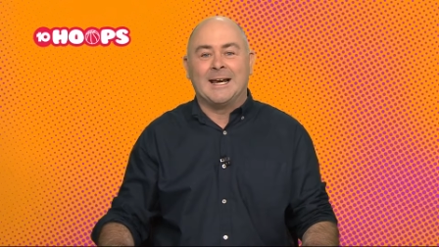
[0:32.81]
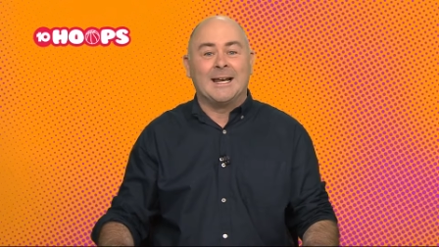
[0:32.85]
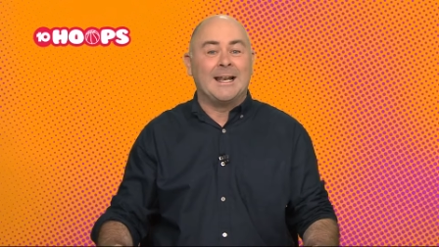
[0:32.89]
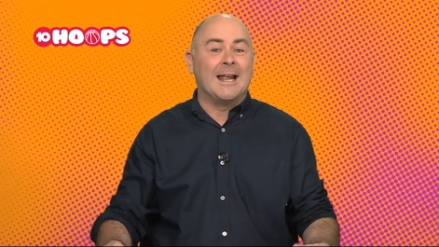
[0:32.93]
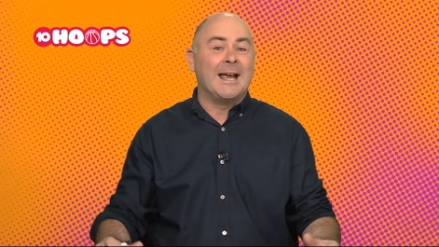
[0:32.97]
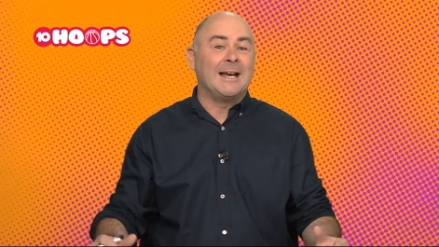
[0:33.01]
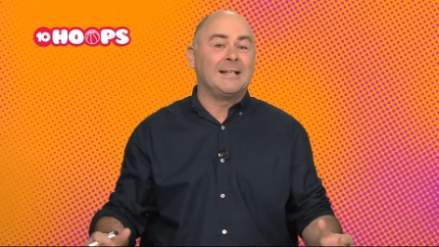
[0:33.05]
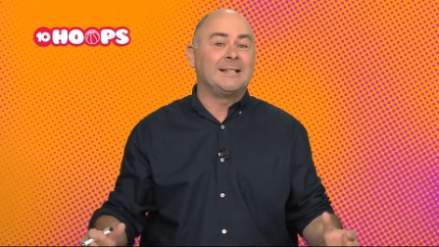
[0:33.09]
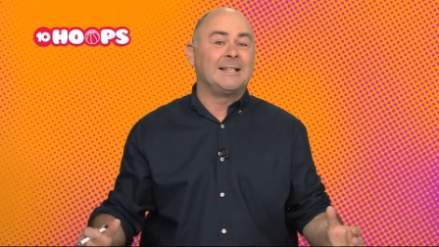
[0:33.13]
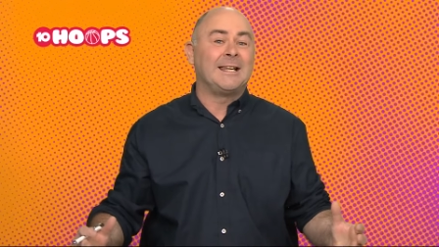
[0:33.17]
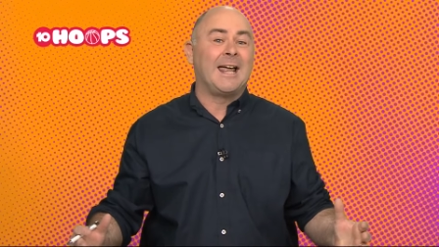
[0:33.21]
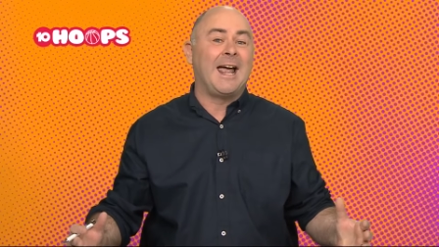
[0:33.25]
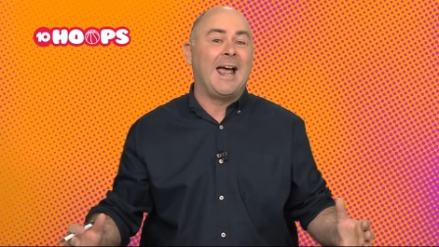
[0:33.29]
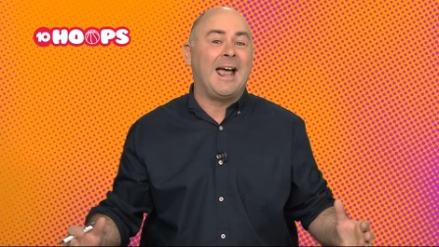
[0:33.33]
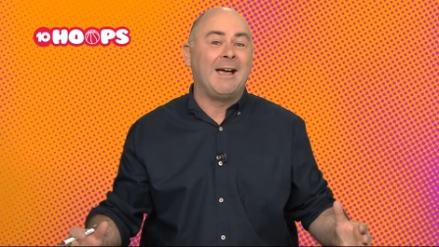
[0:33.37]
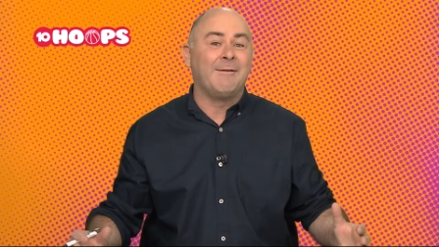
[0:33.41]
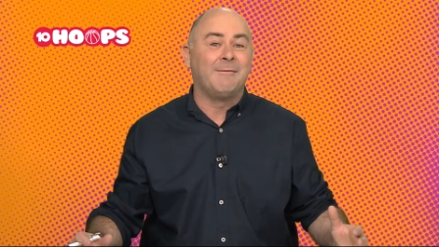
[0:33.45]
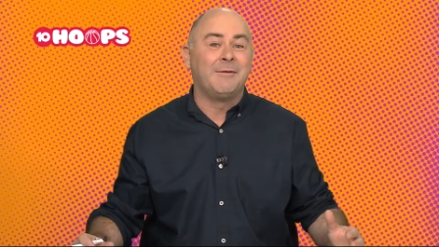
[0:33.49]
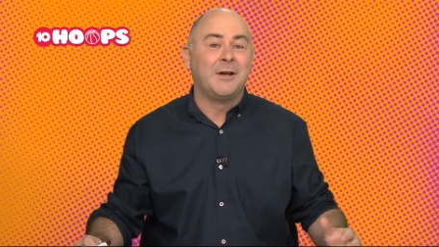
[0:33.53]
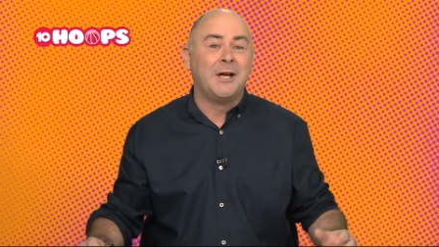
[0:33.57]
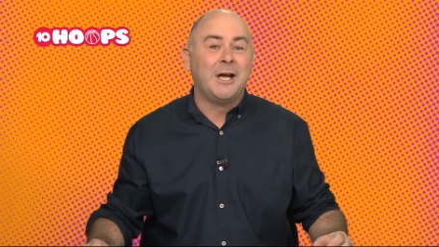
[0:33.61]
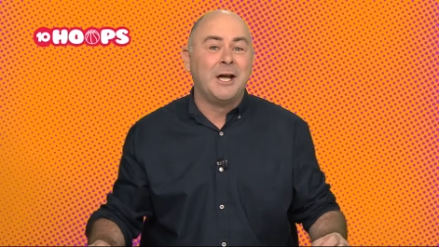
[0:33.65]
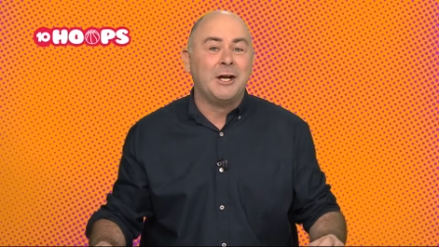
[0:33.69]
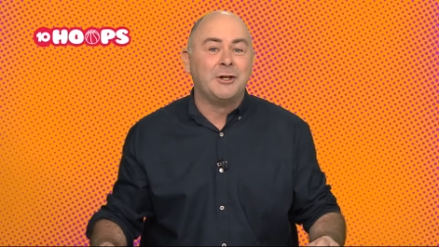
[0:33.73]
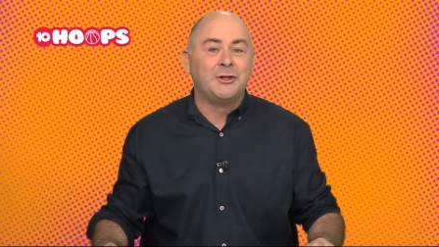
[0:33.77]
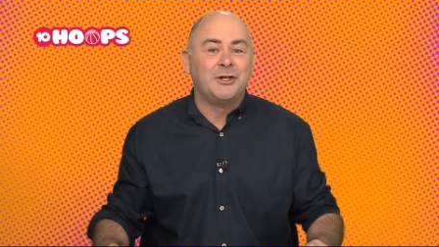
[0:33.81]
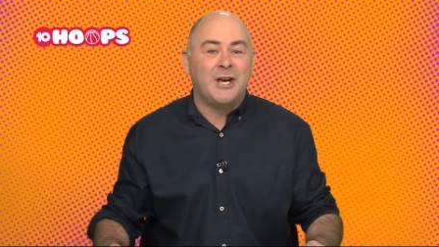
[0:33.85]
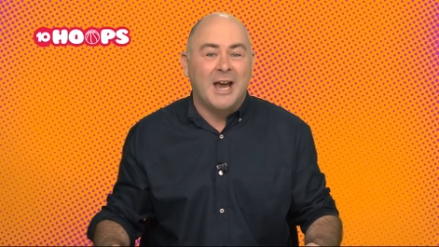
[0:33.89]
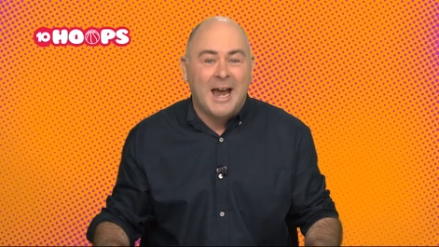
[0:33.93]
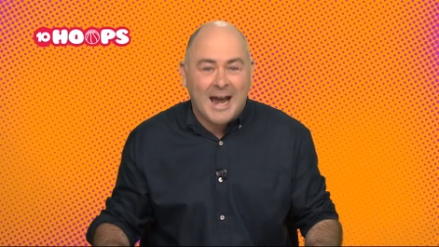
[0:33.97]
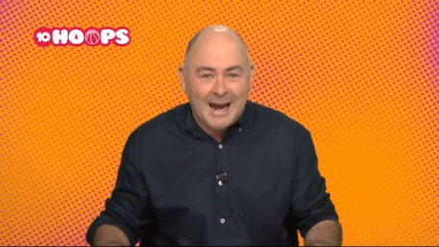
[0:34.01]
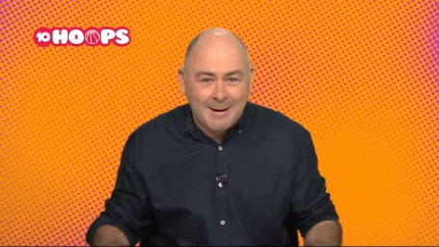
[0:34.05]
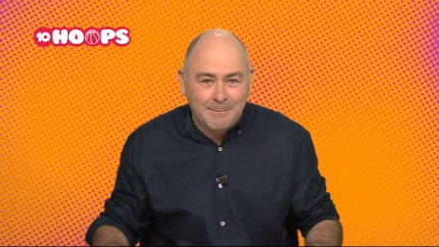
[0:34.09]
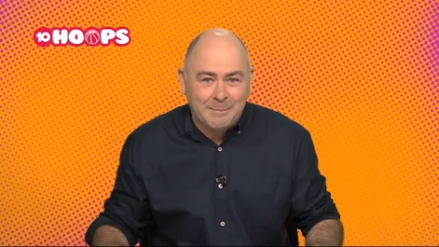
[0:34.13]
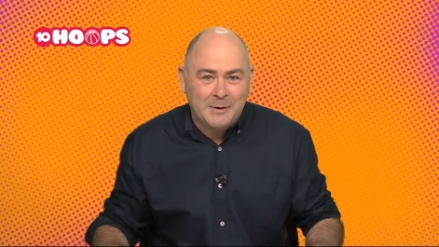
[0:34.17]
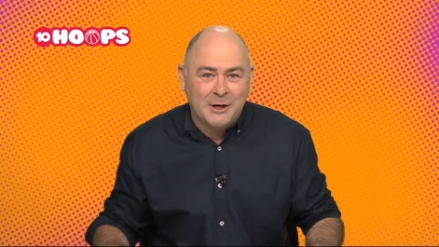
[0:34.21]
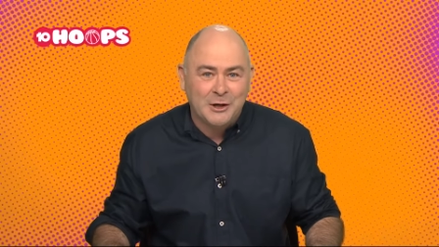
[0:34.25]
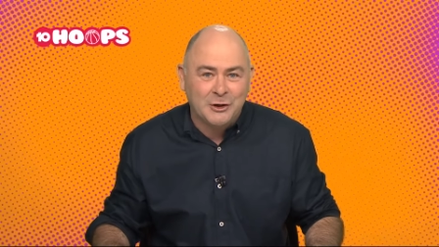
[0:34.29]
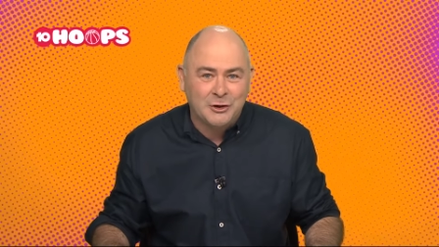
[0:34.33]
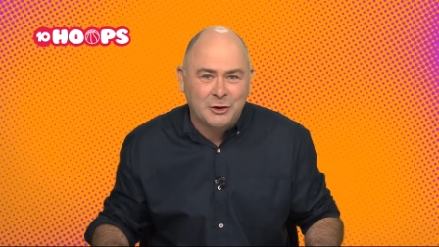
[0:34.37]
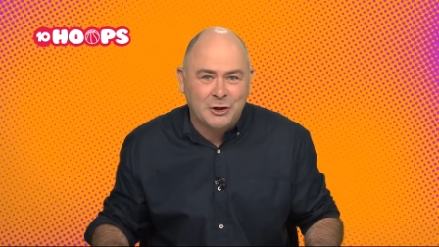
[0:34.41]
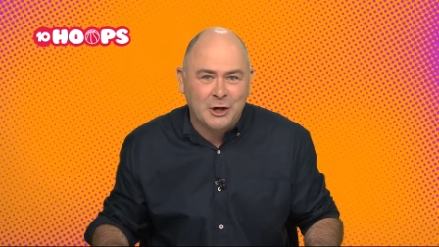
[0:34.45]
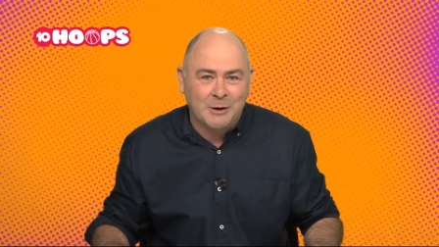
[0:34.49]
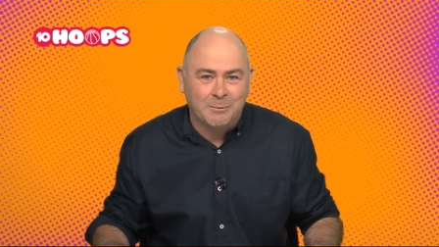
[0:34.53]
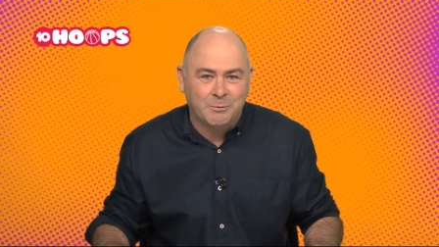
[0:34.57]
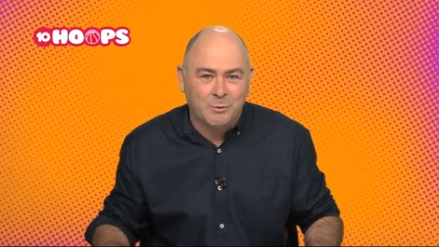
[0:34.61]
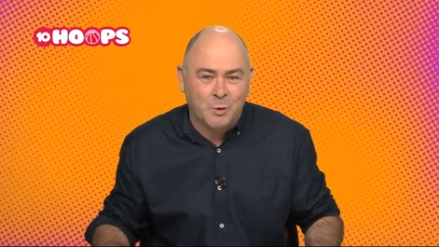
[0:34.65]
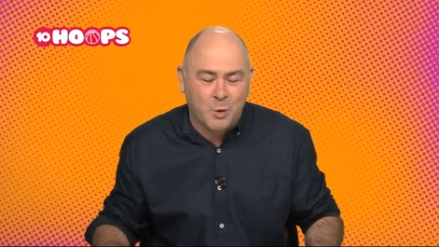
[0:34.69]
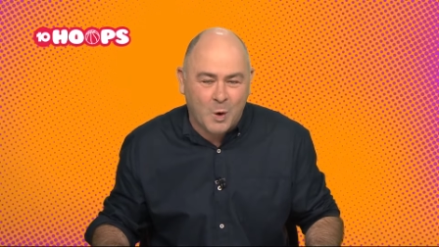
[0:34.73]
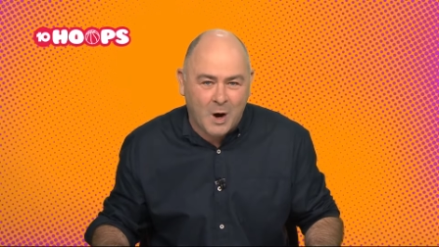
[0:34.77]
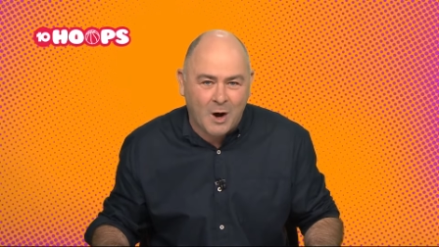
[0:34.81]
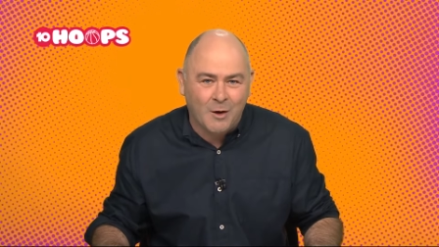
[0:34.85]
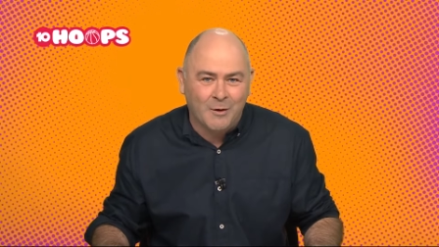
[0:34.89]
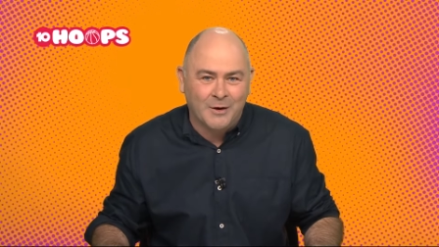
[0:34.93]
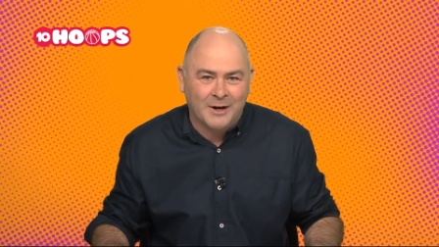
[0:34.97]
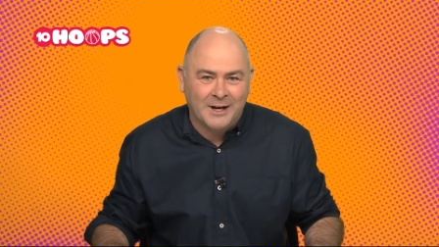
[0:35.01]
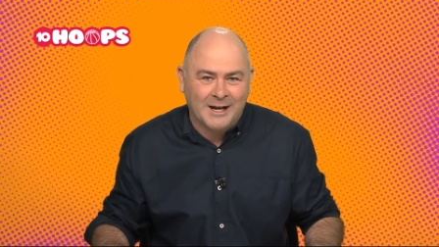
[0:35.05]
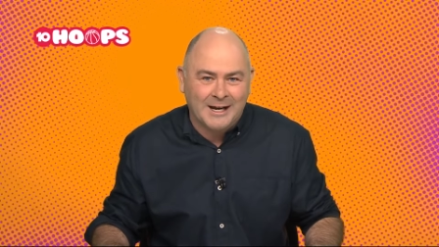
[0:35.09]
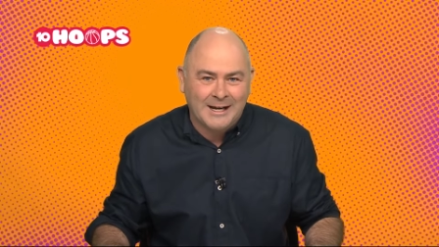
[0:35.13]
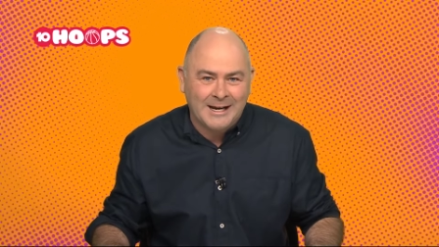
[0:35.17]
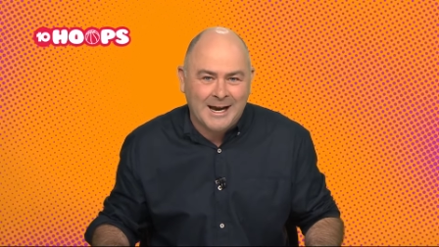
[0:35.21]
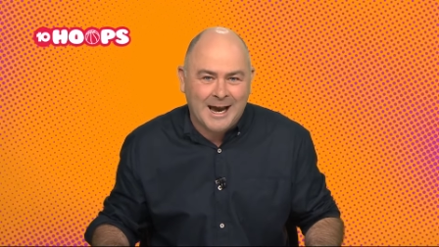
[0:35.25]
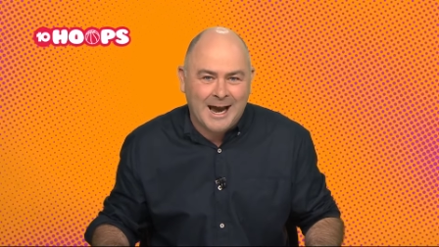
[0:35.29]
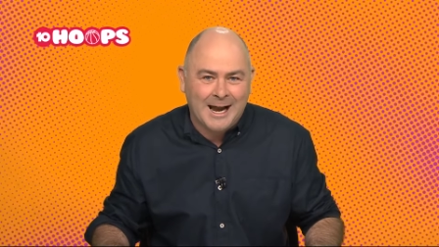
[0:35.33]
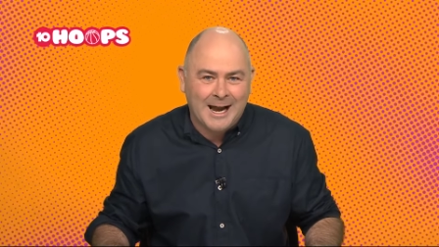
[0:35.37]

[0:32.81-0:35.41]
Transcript: He needs to have championship quality,